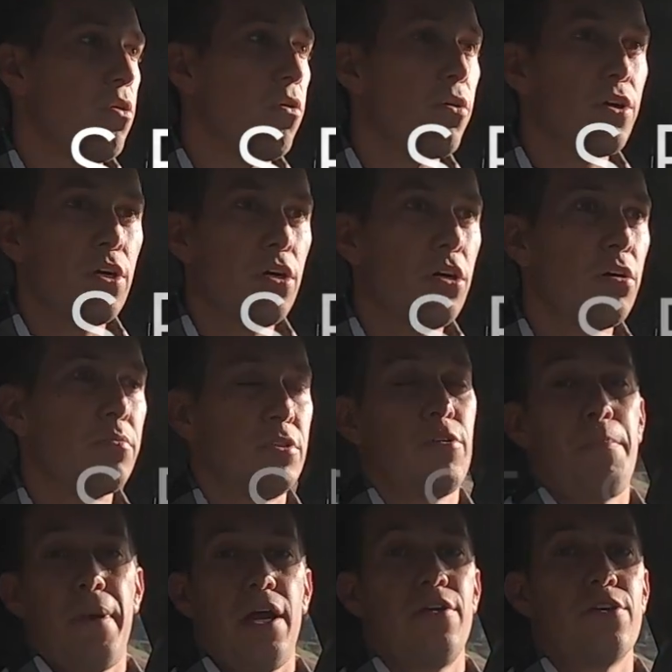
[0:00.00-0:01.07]
or your home to
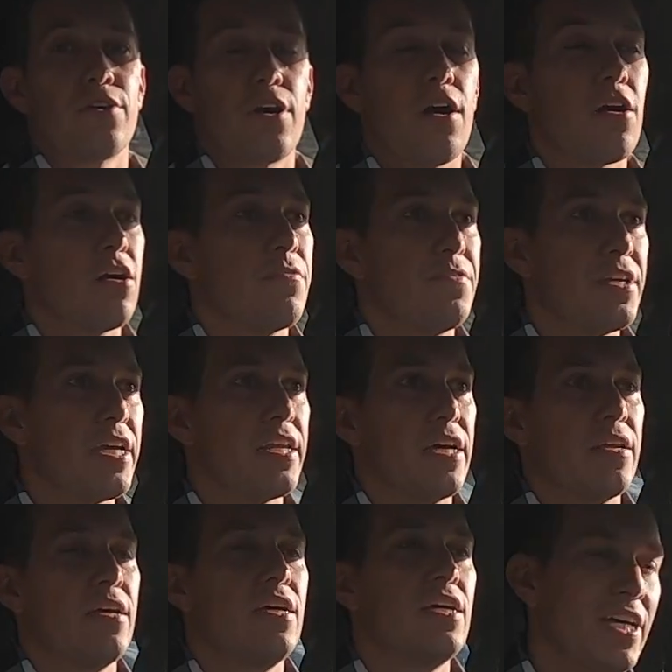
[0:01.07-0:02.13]
repair your car if needed.